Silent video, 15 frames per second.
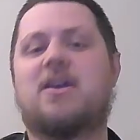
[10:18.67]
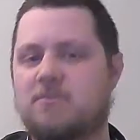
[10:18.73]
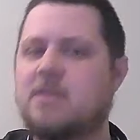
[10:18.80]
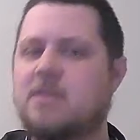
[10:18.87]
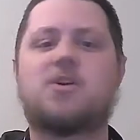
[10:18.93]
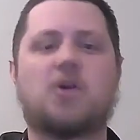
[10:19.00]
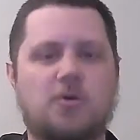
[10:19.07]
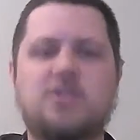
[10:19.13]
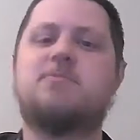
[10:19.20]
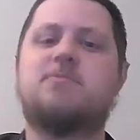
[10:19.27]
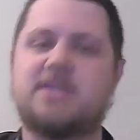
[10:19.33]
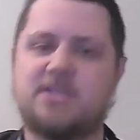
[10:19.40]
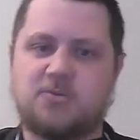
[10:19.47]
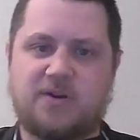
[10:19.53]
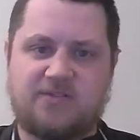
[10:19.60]
Go to
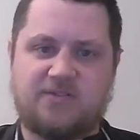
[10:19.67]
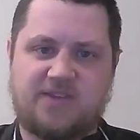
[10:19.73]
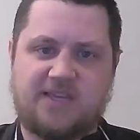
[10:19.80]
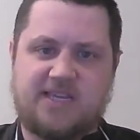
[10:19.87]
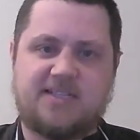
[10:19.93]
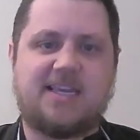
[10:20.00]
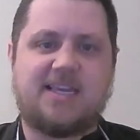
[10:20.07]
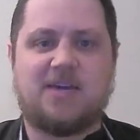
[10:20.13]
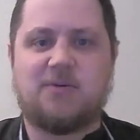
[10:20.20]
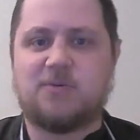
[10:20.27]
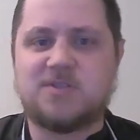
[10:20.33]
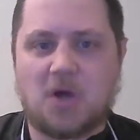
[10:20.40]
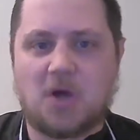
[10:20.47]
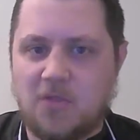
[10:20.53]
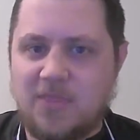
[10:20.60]
my Twitter feed. It
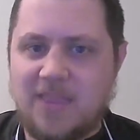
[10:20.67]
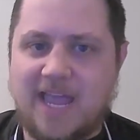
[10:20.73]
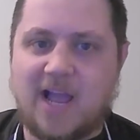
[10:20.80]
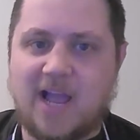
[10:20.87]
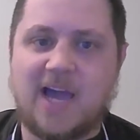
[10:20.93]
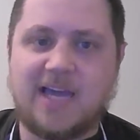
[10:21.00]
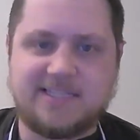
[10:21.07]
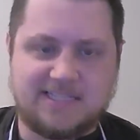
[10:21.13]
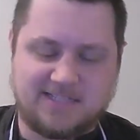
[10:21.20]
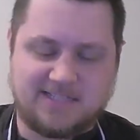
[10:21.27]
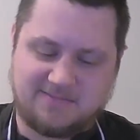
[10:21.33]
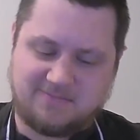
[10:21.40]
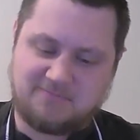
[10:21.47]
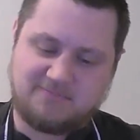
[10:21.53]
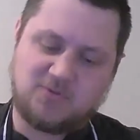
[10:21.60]
was on there. I did
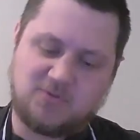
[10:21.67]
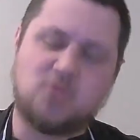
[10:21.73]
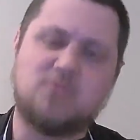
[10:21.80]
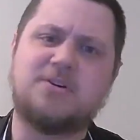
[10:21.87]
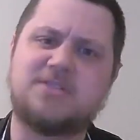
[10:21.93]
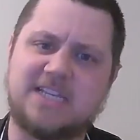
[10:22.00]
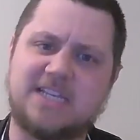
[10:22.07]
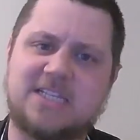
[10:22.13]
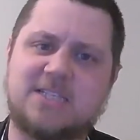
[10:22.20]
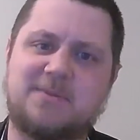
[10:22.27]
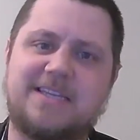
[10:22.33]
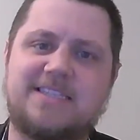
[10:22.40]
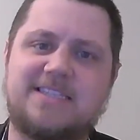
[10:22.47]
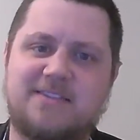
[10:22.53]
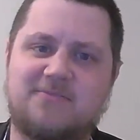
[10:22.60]
a almost
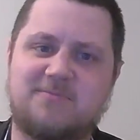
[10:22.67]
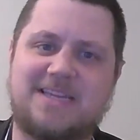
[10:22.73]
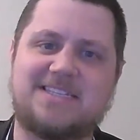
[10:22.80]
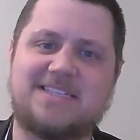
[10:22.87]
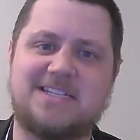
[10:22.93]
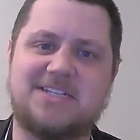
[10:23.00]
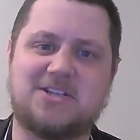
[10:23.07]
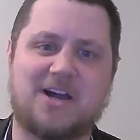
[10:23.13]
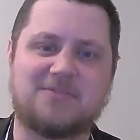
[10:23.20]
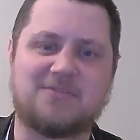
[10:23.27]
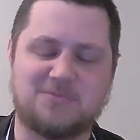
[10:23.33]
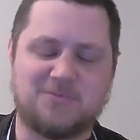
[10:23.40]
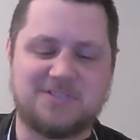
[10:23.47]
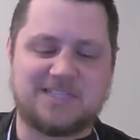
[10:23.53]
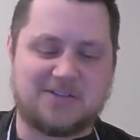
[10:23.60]
expletive message
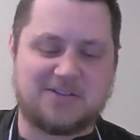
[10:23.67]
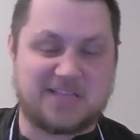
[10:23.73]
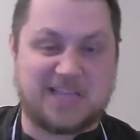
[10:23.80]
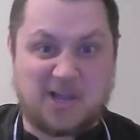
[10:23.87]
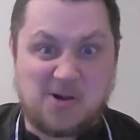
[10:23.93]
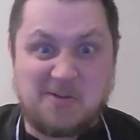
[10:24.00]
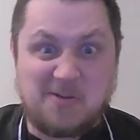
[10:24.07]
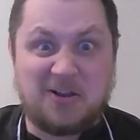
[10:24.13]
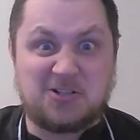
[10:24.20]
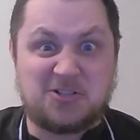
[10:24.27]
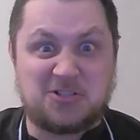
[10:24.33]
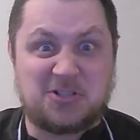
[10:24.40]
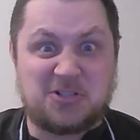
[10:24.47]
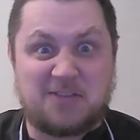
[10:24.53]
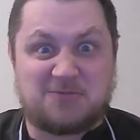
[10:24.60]
afterwards. I was like, oh my God, I
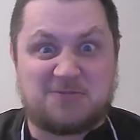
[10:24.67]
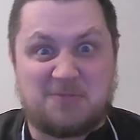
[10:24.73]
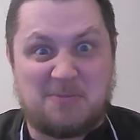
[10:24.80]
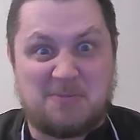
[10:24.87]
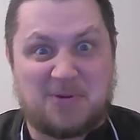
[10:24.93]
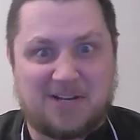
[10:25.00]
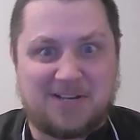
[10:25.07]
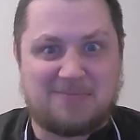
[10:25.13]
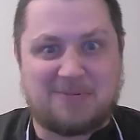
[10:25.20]
just live through a Barney.